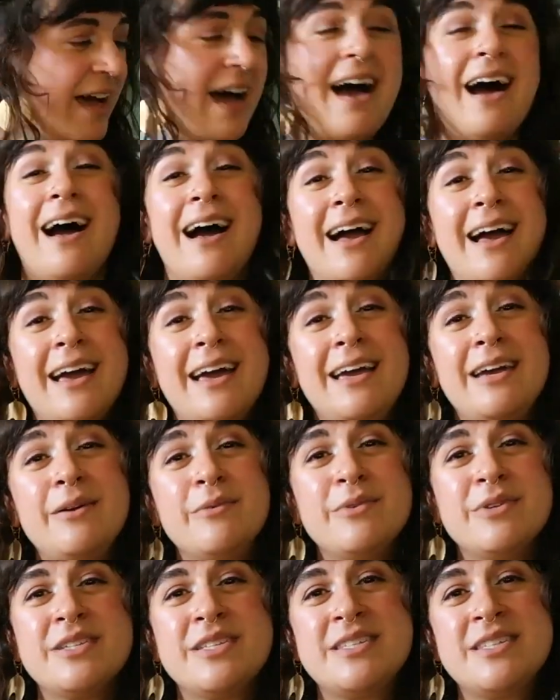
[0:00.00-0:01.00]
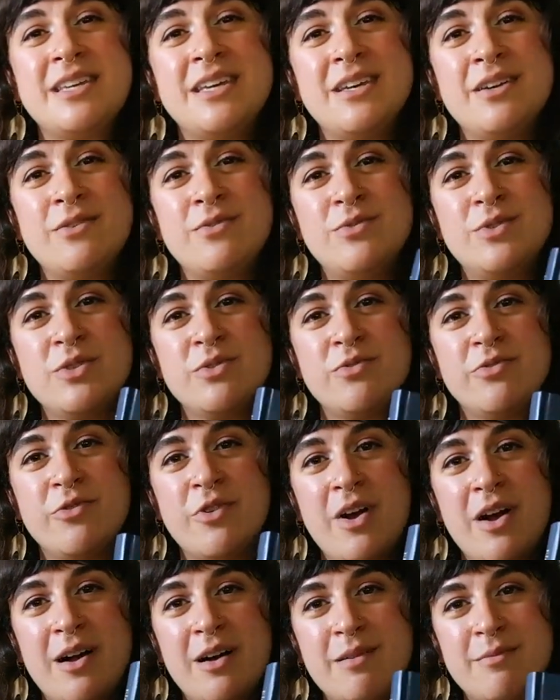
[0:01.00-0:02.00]
I received
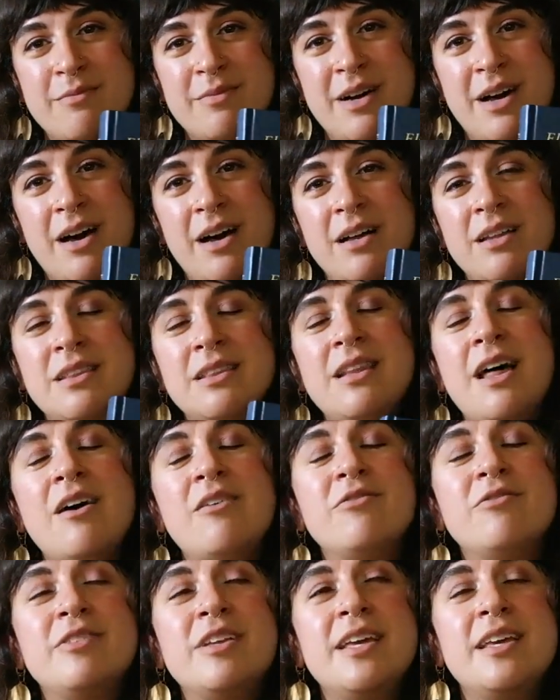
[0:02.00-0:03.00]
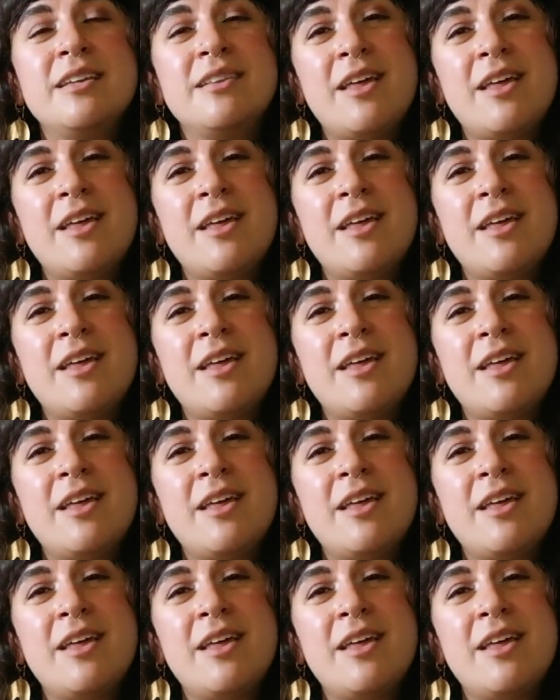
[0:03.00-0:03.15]
from a lovely,